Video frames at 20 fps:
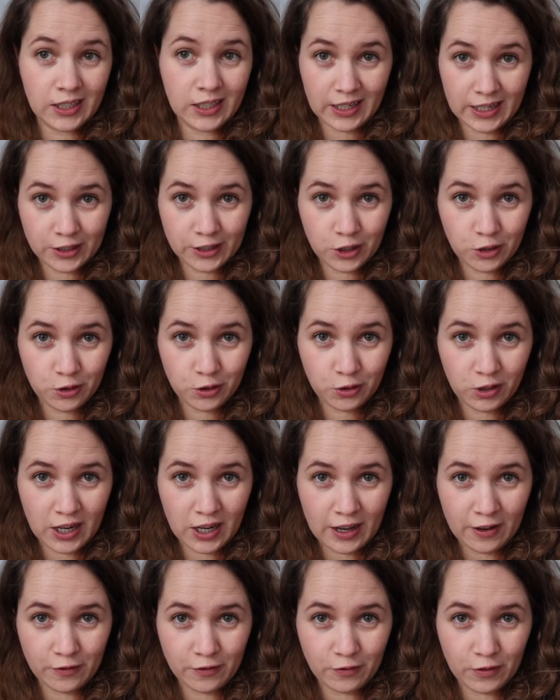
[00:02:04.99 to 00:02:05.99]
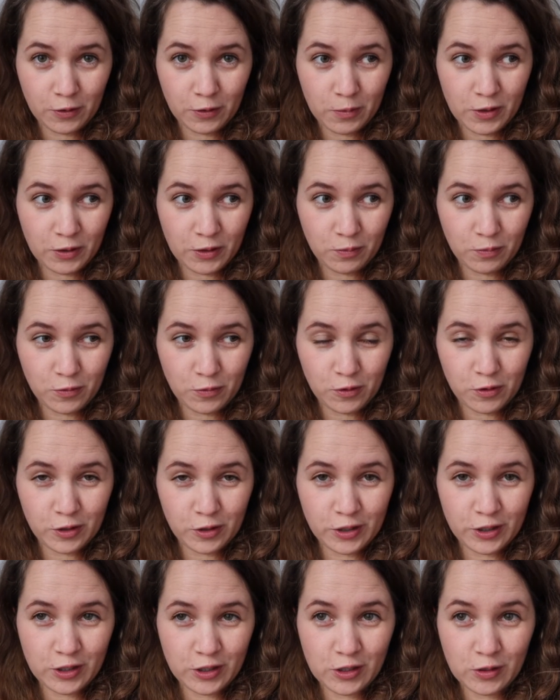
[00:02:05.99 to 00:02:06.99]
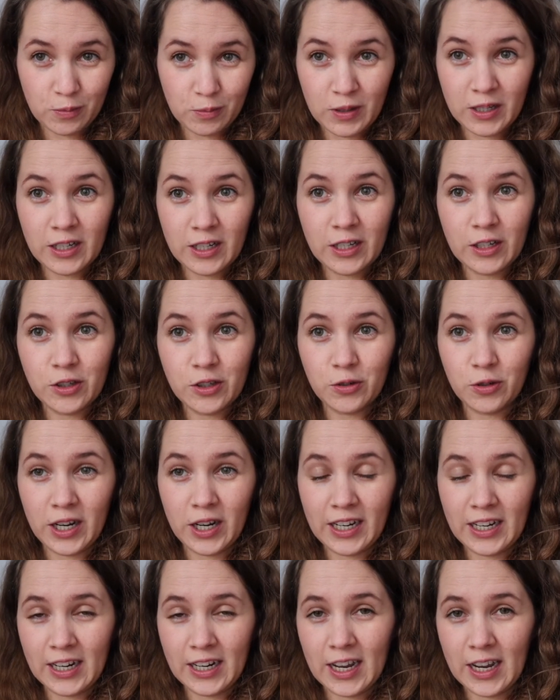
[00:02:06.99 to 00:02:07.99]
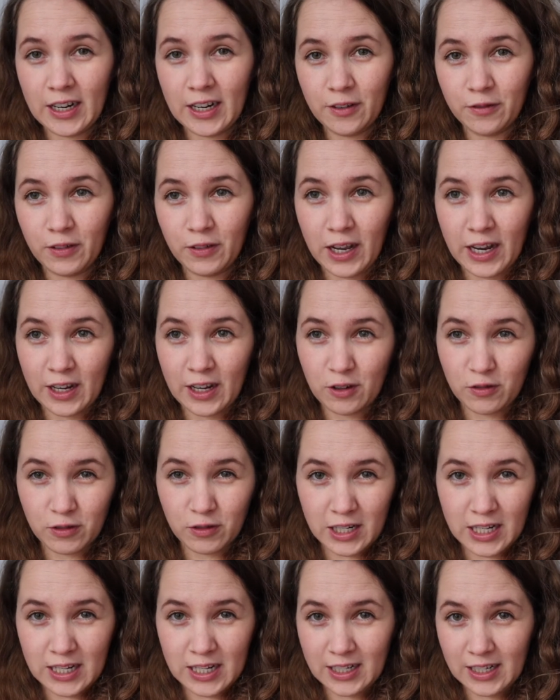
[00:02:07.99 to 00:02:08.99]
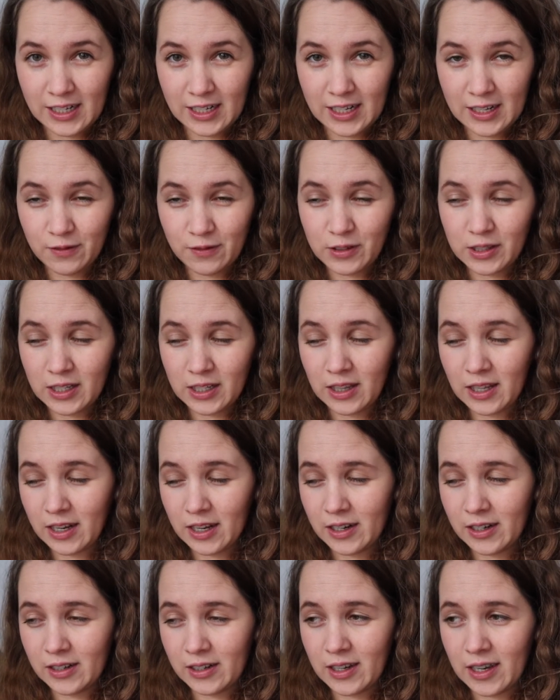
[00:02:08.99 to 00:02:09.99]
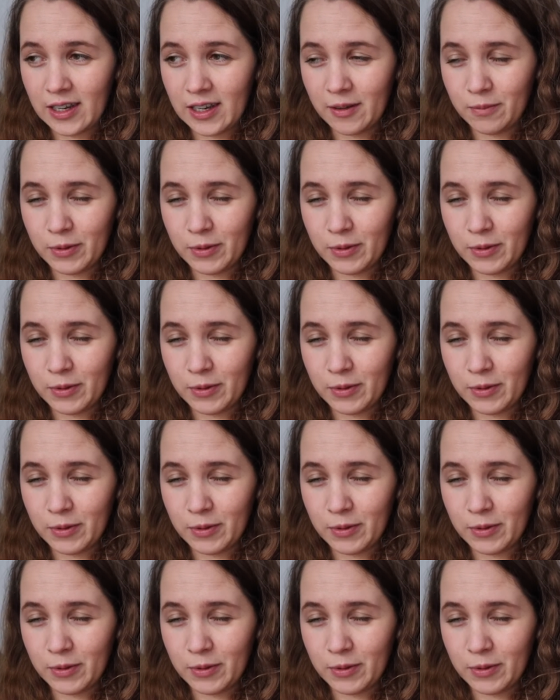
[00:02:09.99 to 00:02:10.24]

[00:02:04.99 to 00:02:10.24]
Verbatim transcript: It actually should have a bit more spinach or any kind of like green leaves in there, uh,